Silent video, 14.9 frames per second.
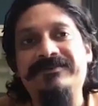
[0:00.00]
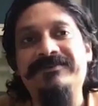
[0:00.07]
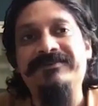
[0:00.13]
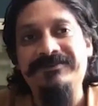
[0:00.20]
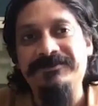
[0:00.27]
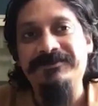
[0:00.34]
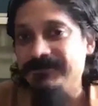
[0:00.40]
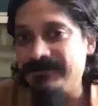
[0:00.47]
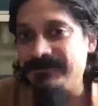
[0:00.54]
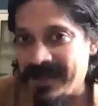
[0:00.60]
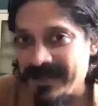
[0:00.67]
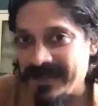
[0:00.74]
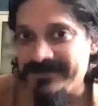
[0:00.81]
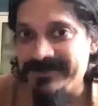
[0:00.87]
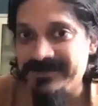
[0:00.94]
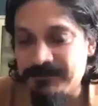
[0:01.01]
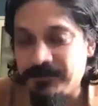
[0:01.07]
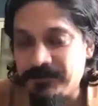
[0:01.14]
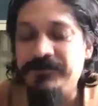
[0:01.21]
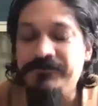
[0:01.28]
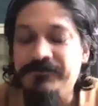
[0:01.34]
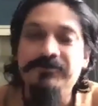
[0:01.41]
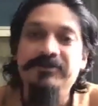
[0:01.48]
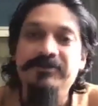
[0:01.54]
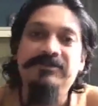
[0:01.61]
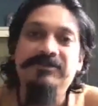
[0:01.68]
you know had this point of view as well.